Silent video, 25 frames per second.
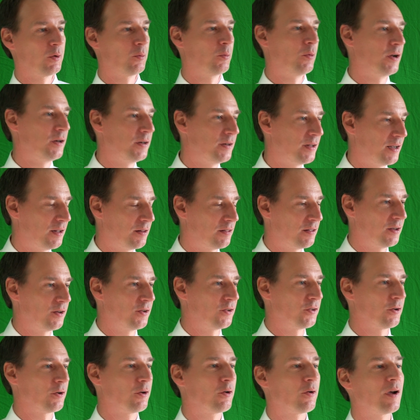one day
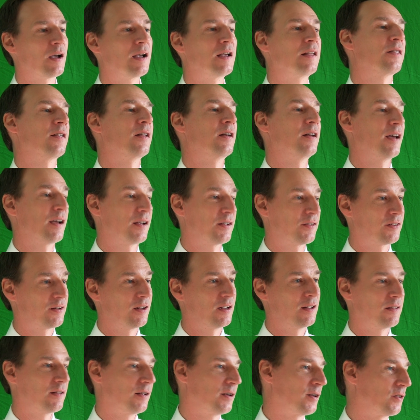things are great and the next
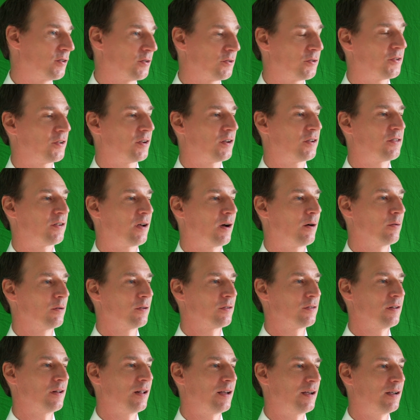day things are 6
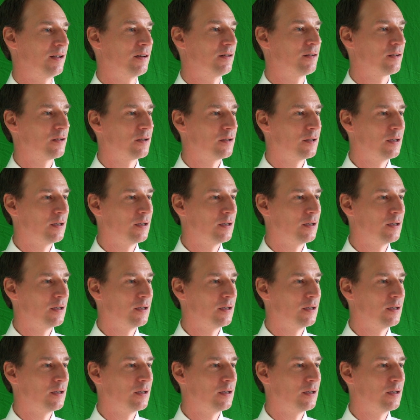hours late.